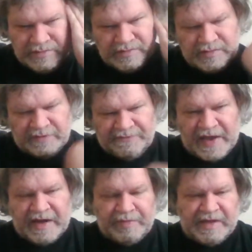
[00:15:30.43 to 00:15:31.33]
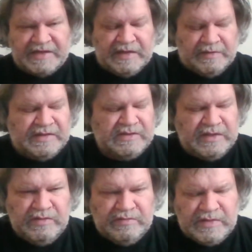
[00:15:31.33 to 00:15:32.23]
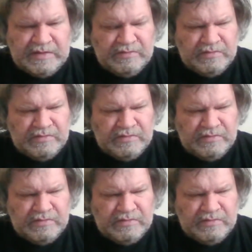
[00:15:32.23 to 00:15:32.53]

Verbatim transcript: to find a place. Now, it's in.